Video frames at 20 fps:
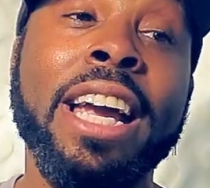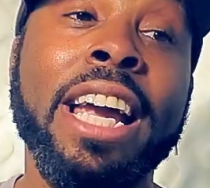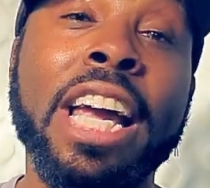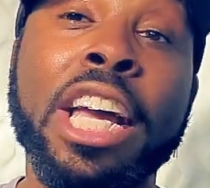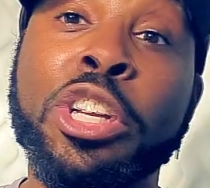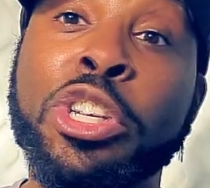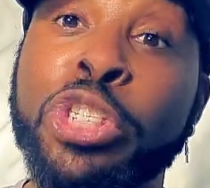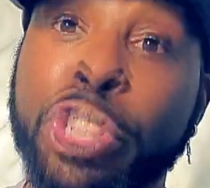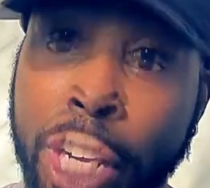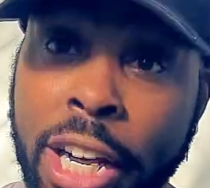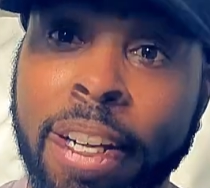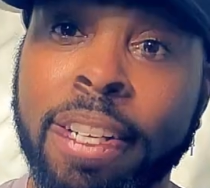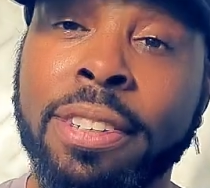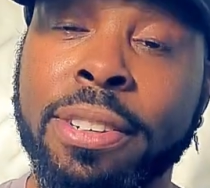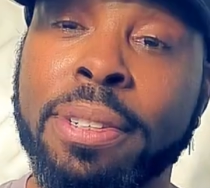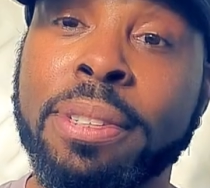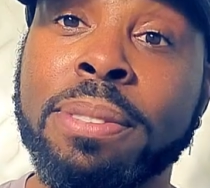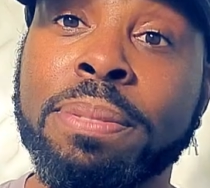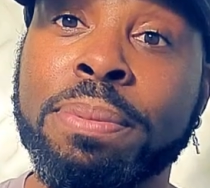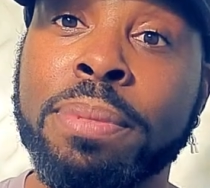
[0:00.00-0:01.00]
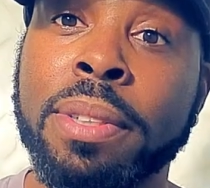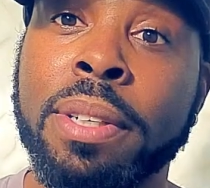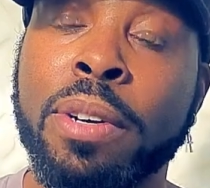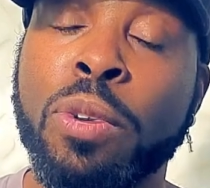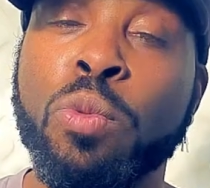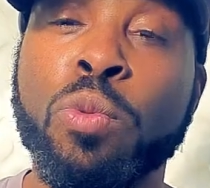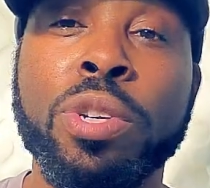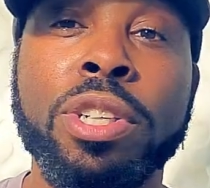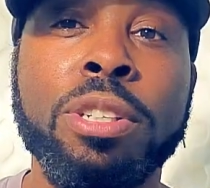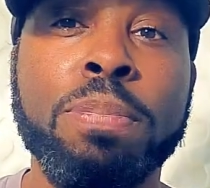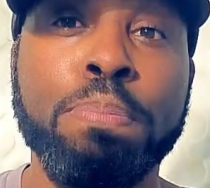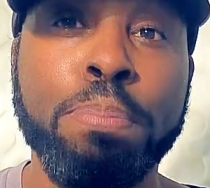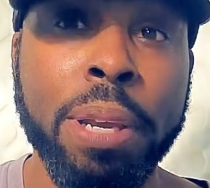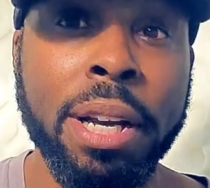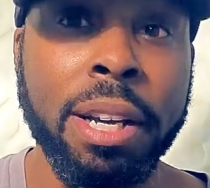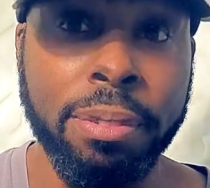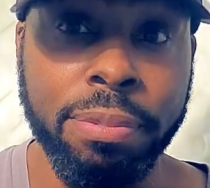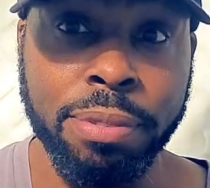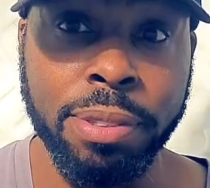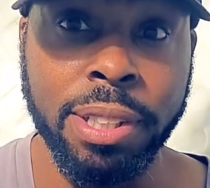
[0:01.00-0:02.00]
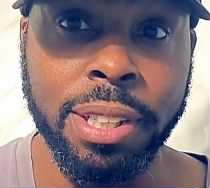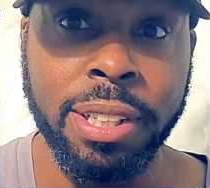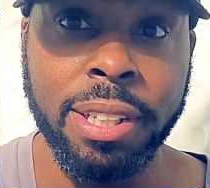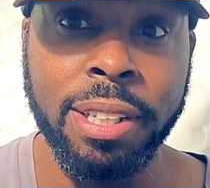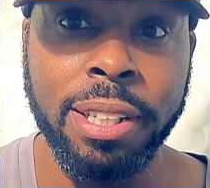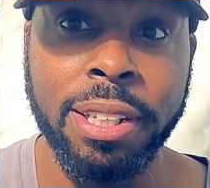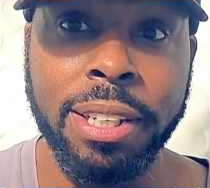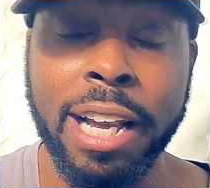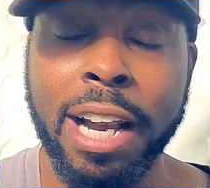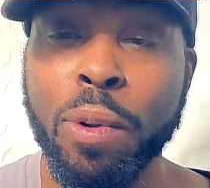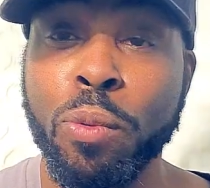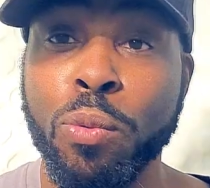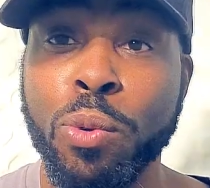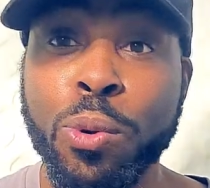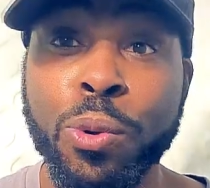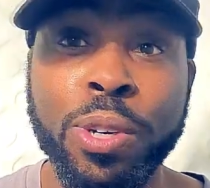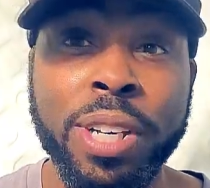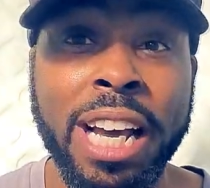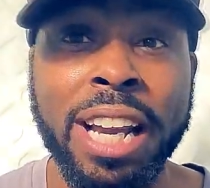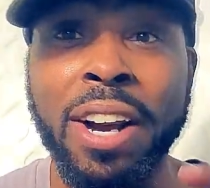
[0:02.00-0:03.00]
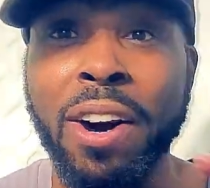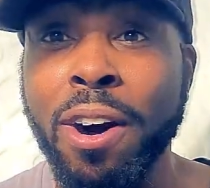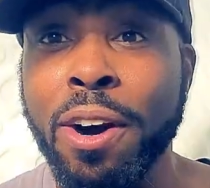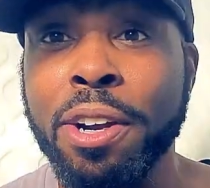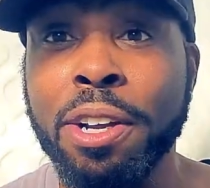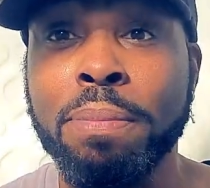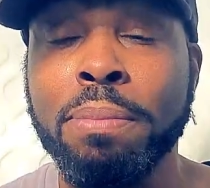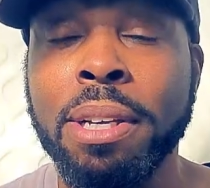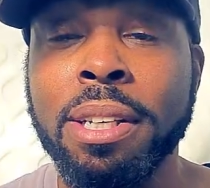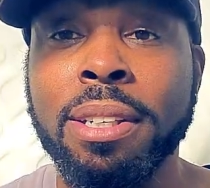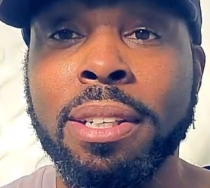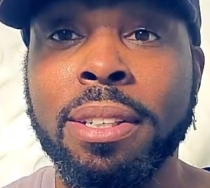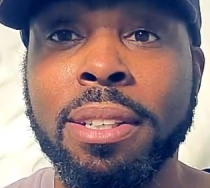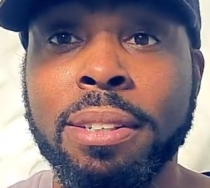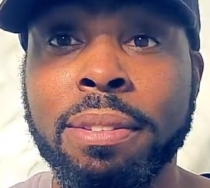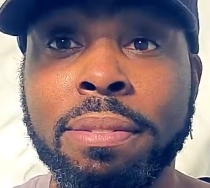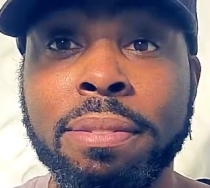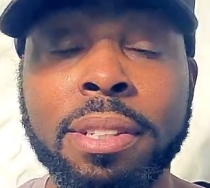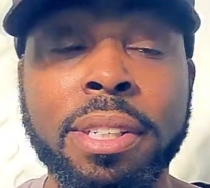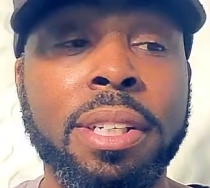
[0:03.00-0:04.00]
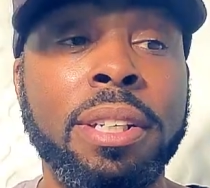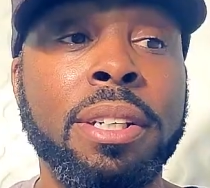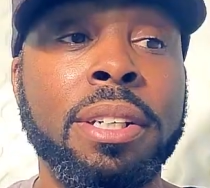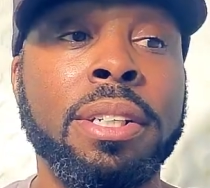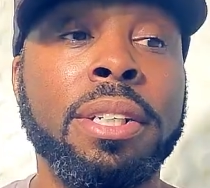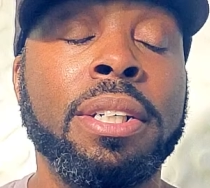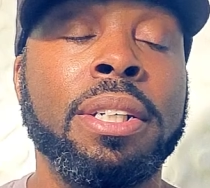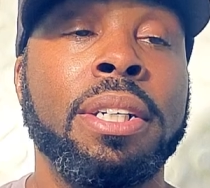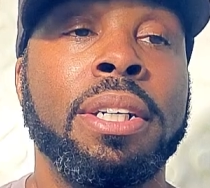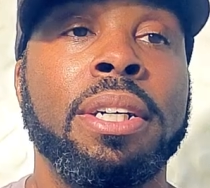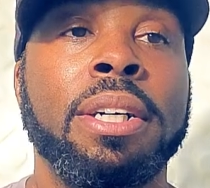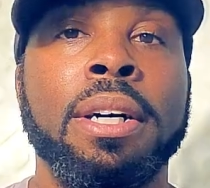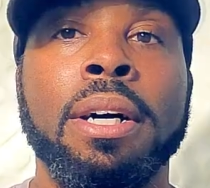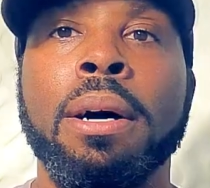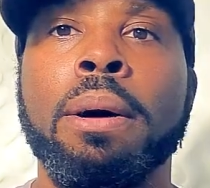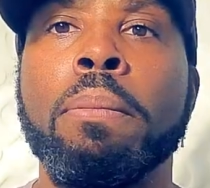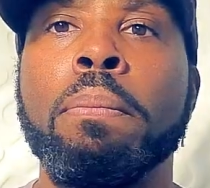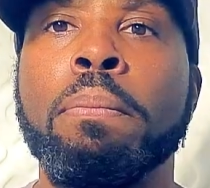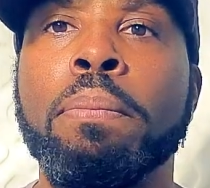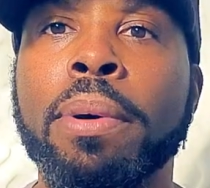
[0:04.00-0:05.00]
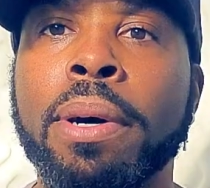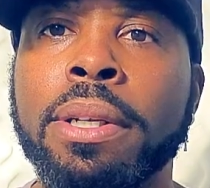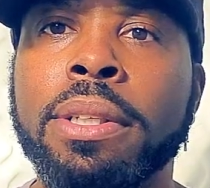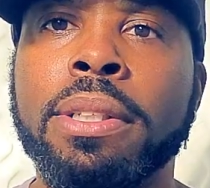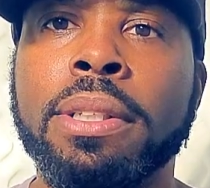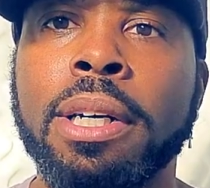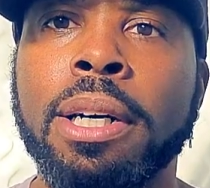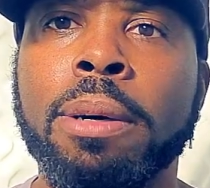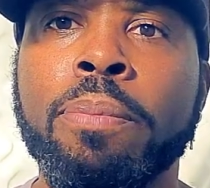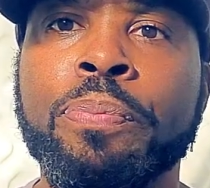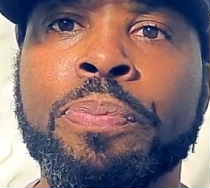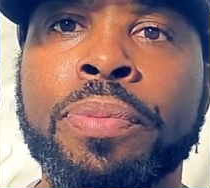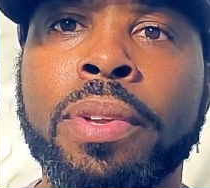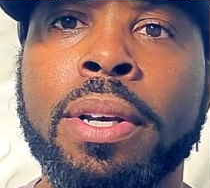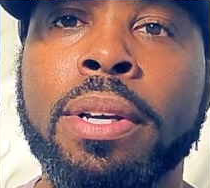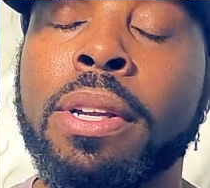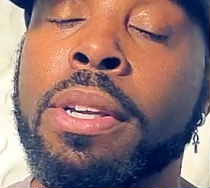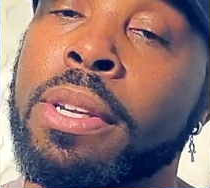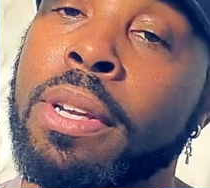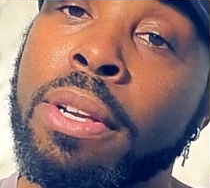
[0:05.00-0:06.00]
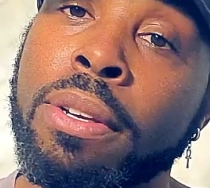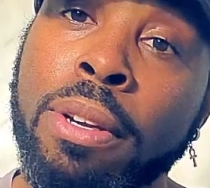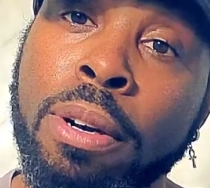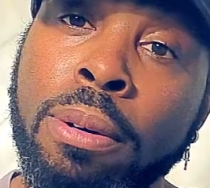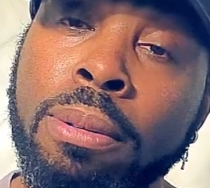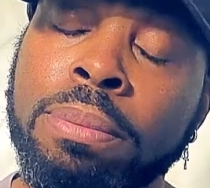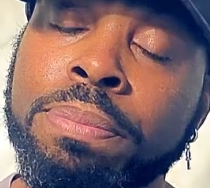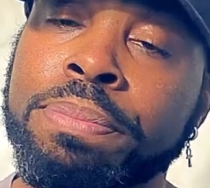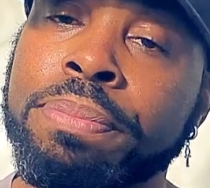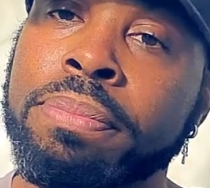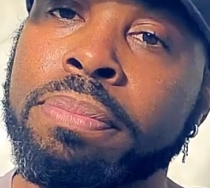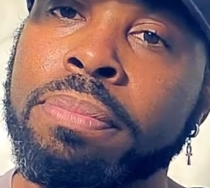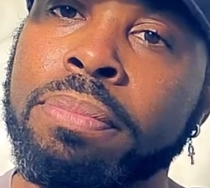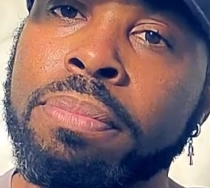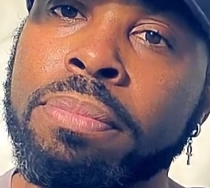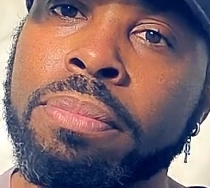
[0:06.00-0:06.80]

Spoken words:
and checked her respectfully, not rude, not argumentatively, but it's like, no,